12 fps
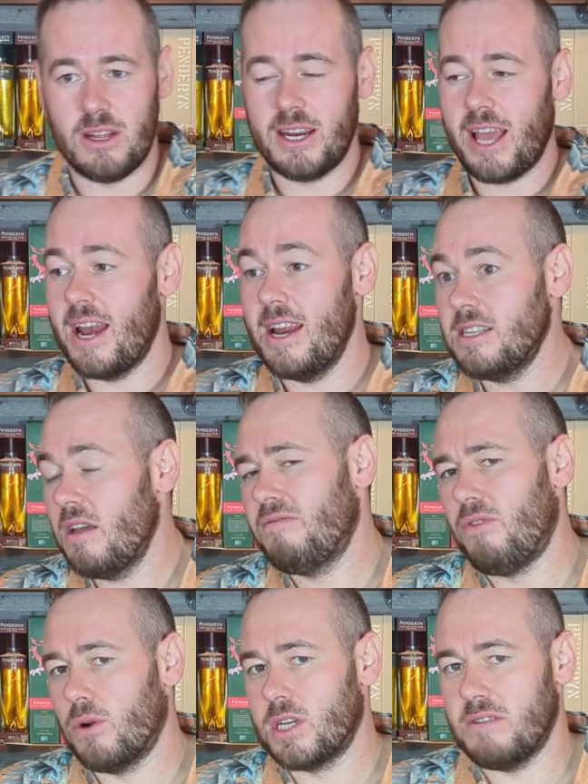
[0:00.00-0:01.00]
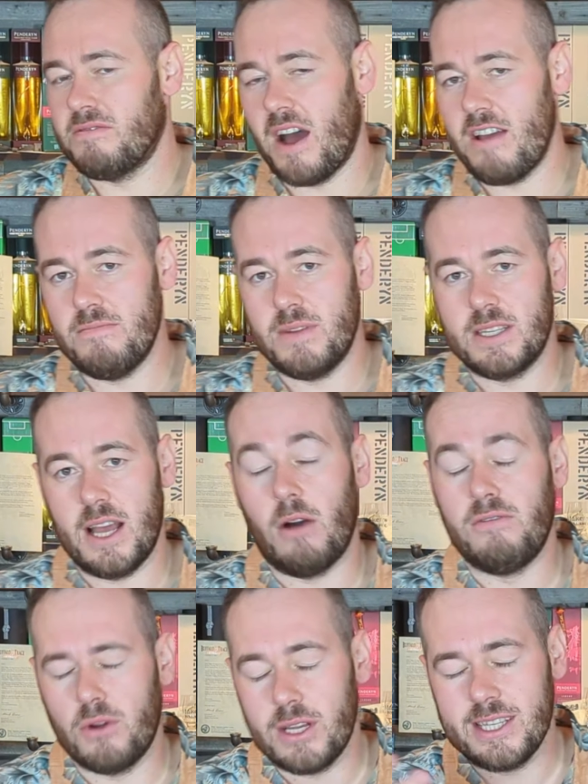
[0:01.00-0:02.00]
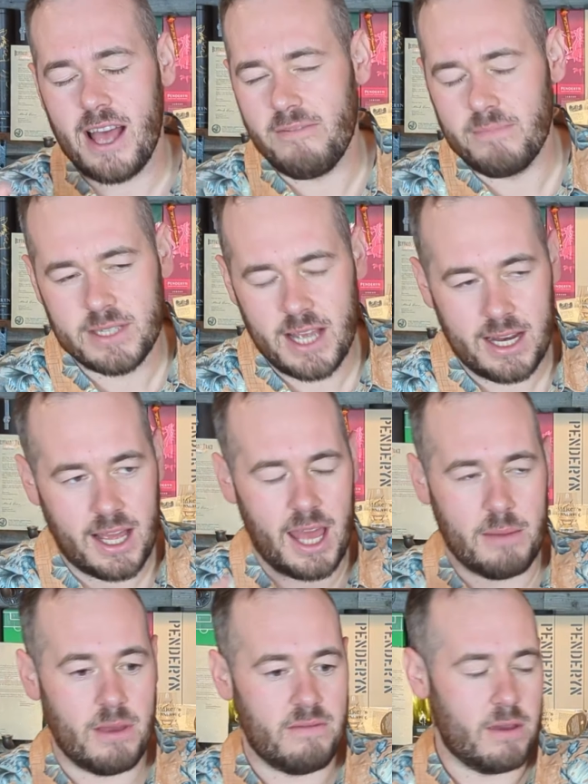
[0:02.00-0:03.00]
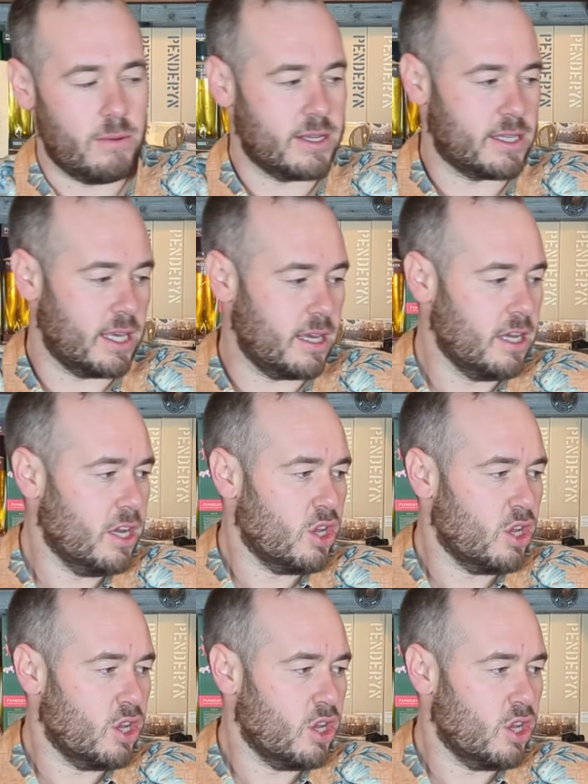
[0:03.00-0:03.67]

And again, it is a forty-five percent or forty-seven percent A B V whiskey,